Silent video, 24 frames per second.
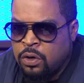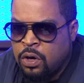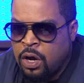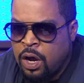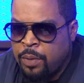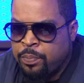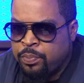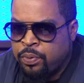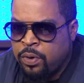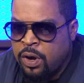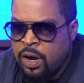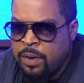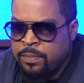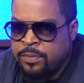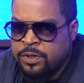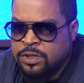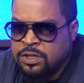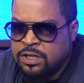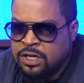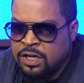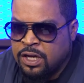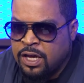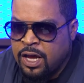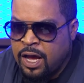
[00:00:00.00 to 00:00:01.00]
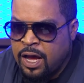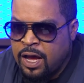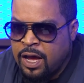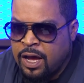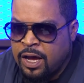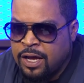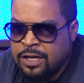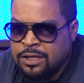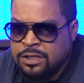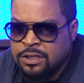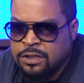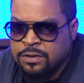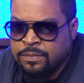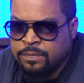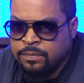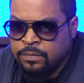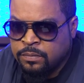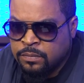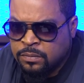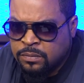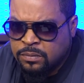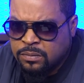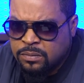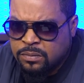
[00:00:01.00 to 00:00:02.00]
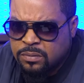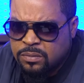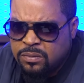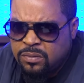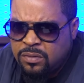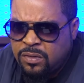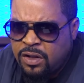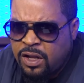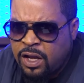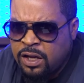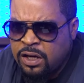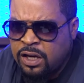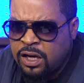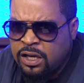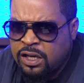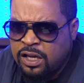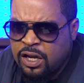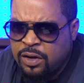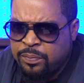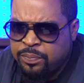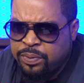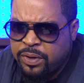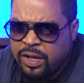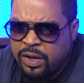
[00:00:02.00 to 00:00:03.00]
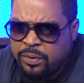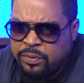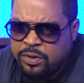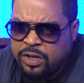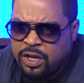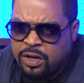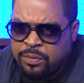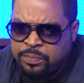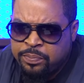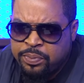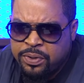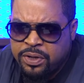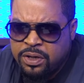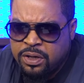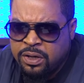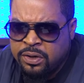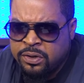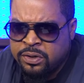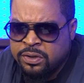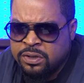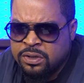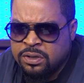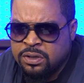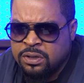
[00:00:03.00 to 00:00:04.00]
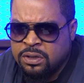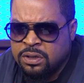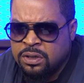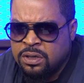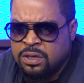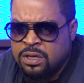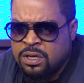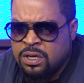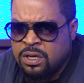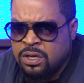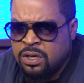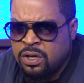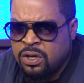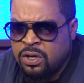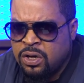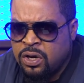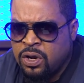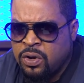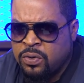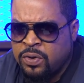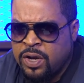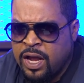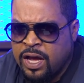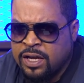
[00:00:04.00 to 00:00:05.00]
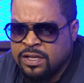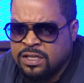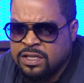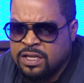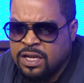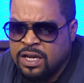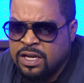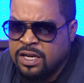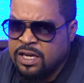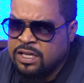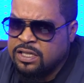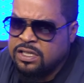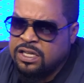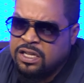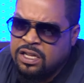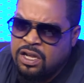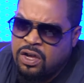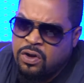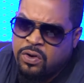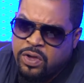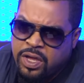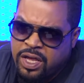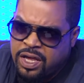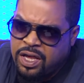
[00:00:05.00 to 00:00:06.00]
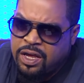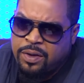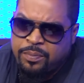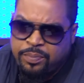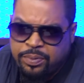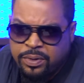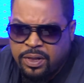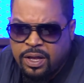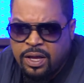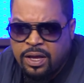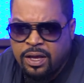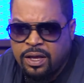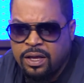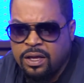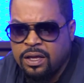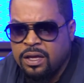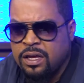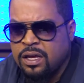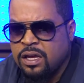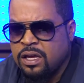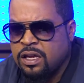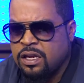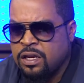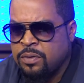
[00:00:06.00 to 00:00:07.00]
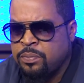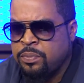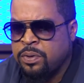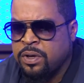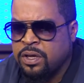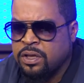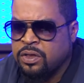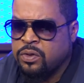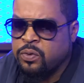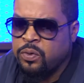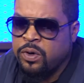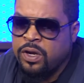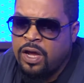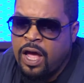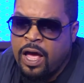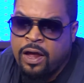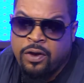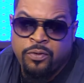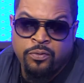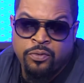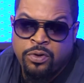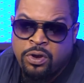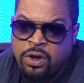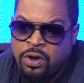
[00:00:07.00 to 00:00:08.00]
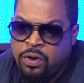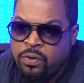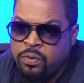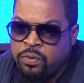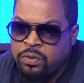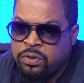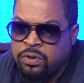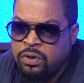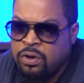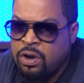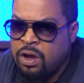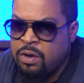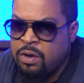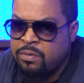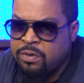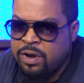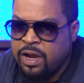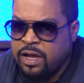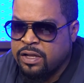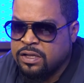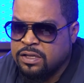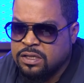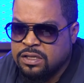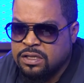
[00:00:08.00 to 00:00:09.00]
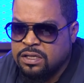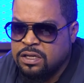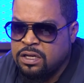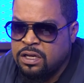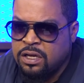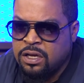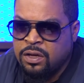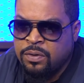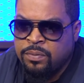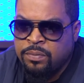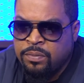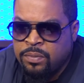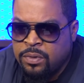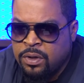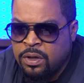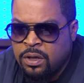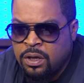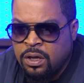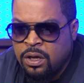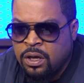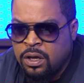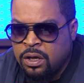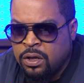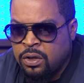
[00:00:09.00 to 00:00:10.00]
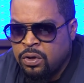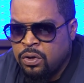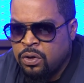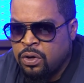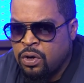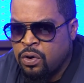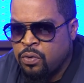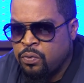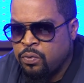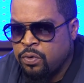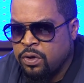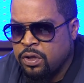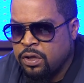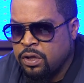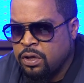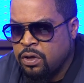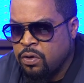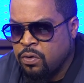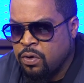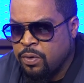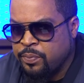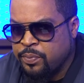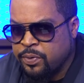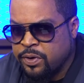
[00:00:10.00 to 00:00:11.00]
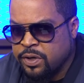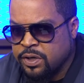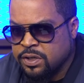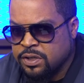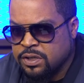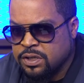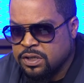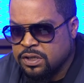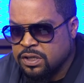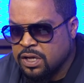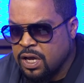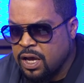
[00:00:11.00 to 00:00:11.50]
know, I promised the guys that they'll play with their peers. You know, not saying that T.O. can't play in the Big Three. I don't know. You know, I would have to see him, you know, really go up against this